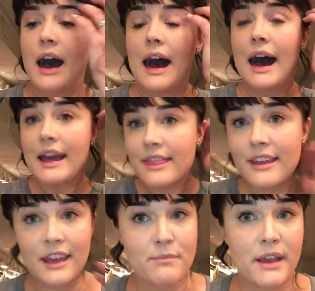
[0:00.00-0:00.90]
I
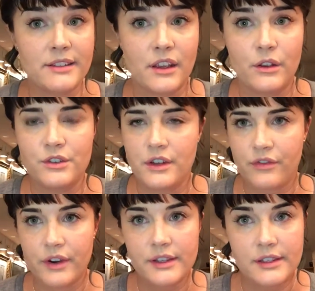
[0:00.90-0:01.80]
think it makes a huge
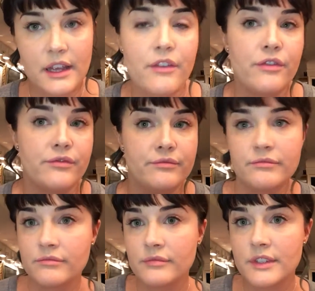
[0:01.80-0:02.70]
difference. If
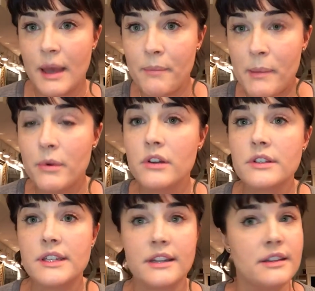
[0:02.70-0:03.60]
some people
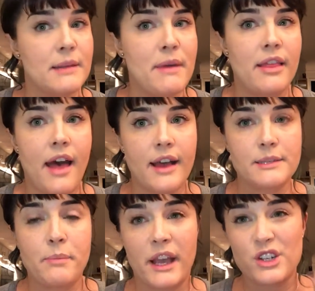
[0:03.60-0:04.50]
didn't in my
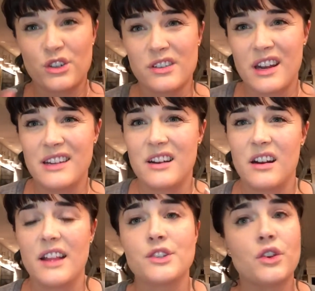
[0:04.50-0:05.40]
last pictures that I did on
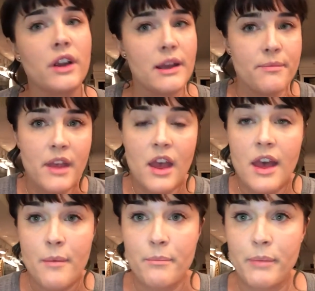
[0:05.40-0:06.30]
Instagram,
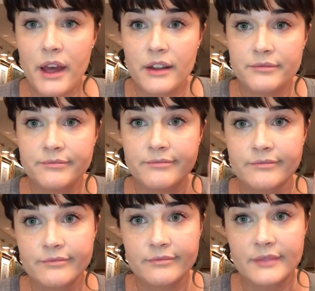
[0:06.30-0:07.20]
but
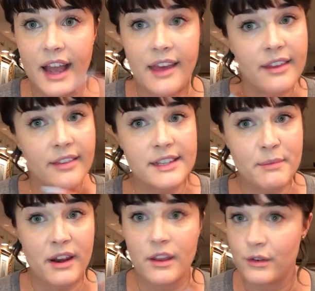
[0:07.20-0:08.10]
I think this
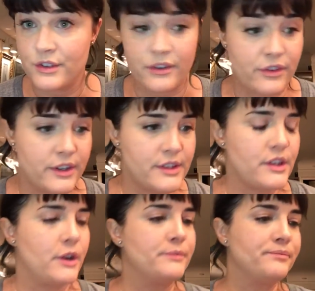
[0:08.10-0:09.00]
made a huge difference.
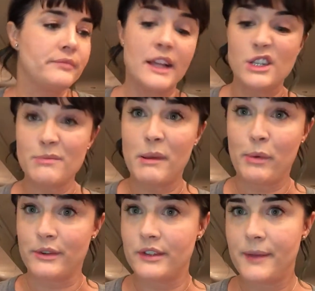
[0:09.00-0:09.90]
So that's just me
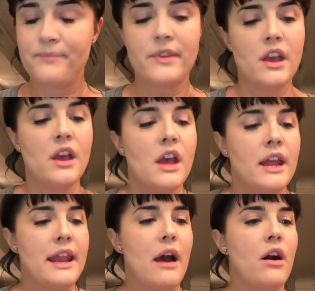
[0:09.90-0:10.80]
personally.
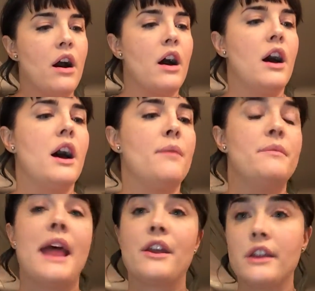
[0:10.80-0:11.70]
Now,
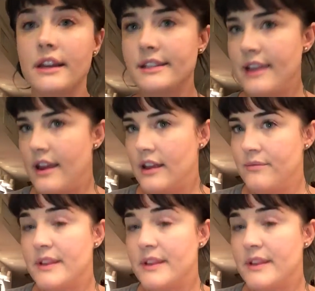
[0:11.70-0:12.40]
now you need to set it.